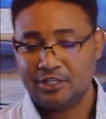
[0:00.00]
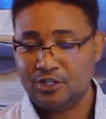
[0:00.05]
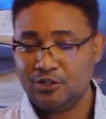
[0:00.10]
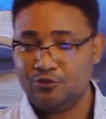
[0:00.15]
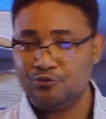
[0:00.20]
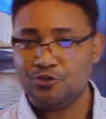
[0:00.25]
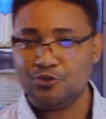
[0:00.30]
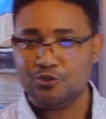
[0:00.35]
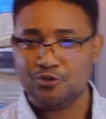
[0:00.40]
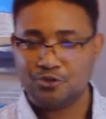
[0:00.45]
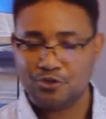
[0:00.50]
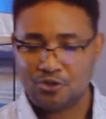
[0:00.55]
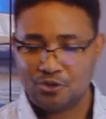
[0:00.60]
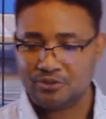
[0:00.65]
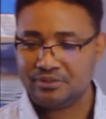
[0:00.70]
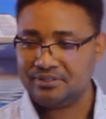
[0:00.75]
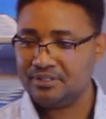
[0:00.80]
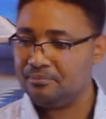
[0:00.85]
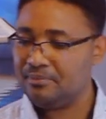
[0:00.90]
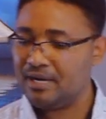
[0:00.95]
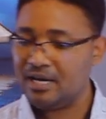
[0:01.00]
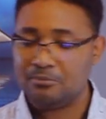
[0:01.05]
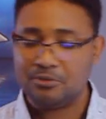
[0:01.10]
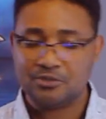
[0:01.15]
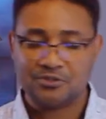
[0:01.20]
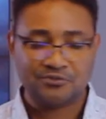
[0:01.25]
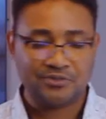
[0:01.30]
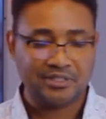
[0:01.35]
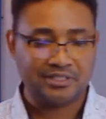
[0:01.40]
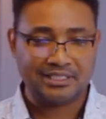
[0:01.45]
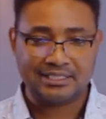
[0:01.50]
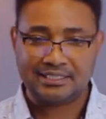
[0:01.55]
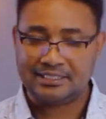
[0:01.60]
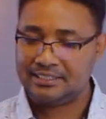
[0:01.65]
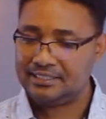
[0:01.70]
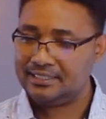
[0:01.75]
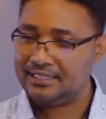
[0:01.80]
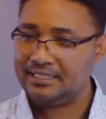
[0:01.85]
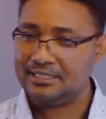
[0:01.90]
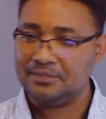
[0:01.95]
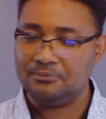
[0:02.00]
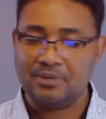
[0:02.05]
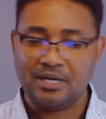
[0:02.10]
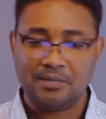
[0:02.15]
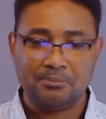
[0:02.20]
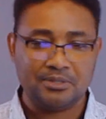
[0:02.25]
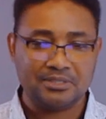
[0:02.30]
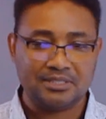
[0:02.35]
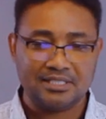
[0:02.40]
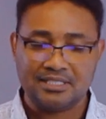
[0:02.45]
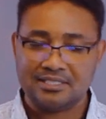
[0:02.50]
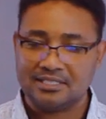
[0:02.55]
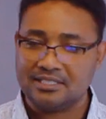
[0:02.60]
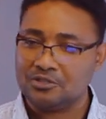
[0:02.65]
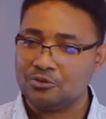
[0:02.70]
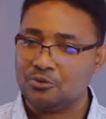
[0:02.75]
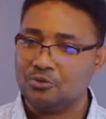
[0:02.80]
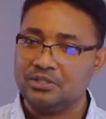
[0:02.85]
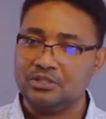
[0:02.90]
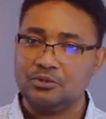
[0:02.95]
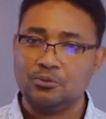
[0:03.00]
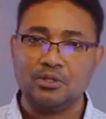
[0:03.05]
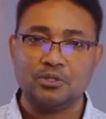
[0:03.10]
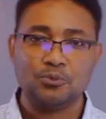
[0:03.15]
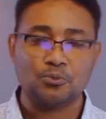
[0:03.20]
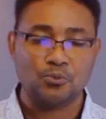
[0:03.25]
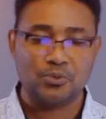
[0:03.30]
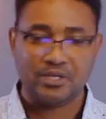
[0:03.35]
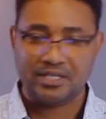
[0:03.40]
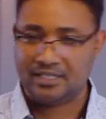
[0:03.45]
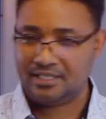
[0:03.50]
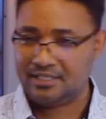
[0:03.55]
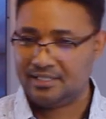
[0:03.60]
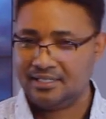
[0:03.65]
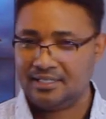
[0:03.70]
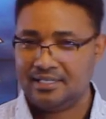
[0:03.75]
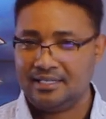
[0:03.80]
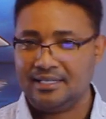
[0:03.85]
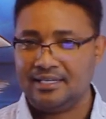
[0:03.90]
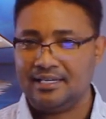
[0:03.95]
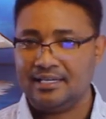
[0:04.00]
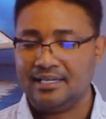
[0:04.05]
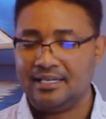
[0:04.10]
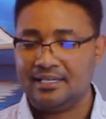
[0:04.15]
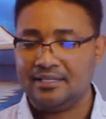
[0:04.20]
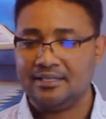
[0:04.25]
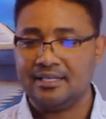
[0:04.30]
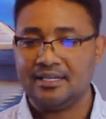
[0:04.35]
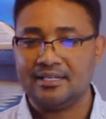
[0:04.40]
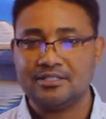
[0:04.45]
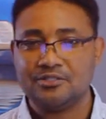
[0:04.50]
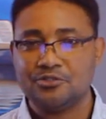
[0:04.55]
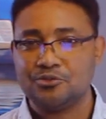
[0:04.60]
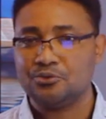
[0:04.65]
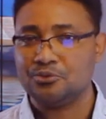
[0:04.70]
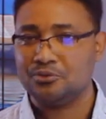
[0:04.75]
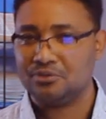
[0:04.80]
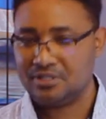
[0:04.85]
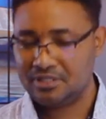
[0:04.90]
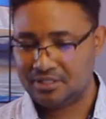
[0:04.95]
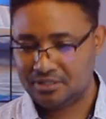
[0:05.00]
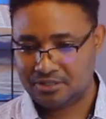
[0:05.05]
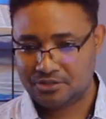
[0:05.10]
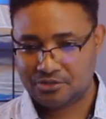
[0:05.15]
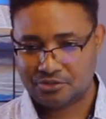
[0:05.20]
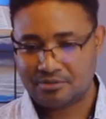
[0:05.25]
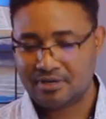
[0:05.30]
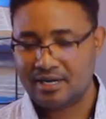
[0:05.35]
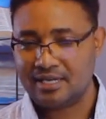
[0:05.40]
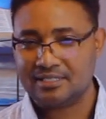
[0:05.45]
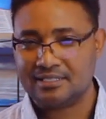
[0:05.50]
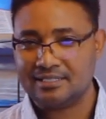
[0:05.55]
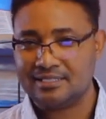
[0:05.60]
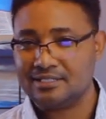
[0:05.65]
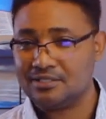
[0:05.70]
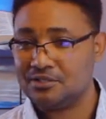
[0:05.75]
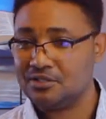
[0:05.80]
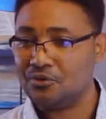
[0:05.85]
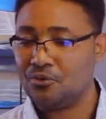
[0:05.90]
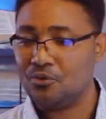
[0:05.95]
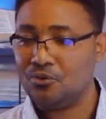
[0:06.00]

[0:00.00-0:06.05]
If you do not, the Bible is very clear. The Bible says there's only one way, and that is through Jesus Christ. He's the